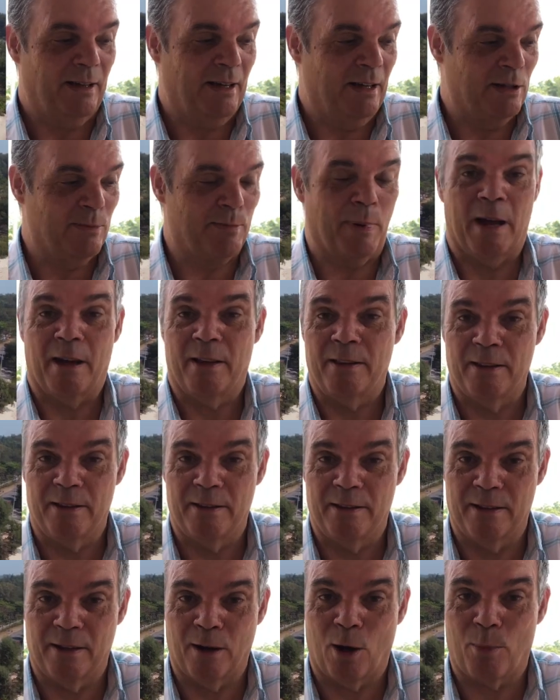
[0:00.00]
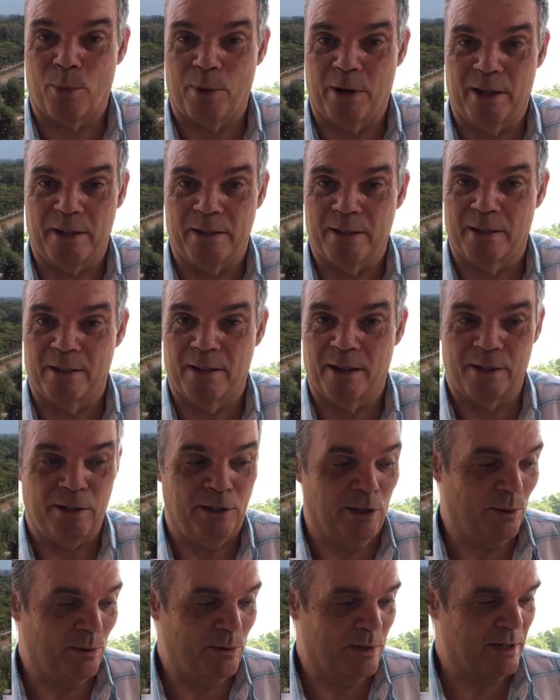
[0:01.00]
is better than the operator that
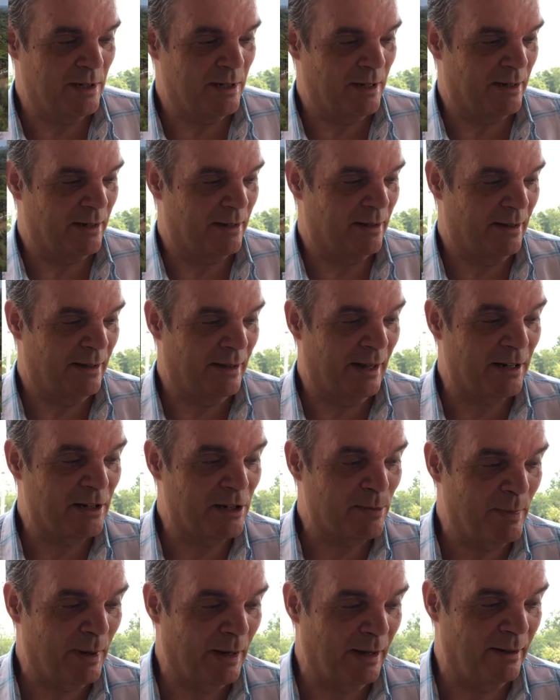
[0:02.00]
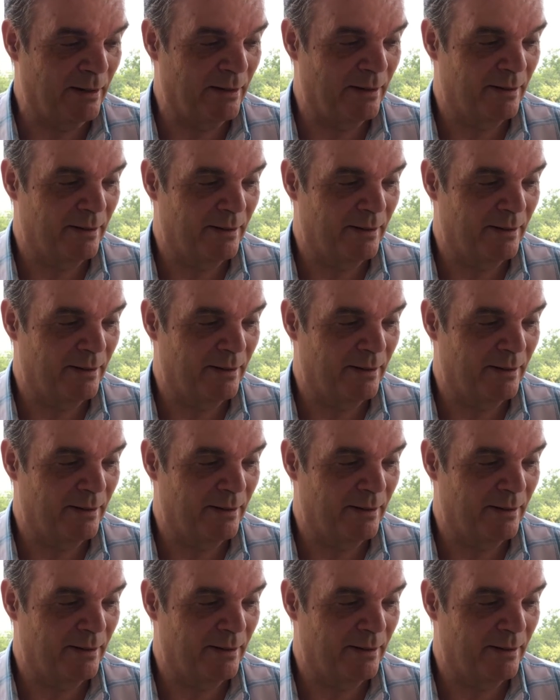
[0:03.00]
uses it, and that's me.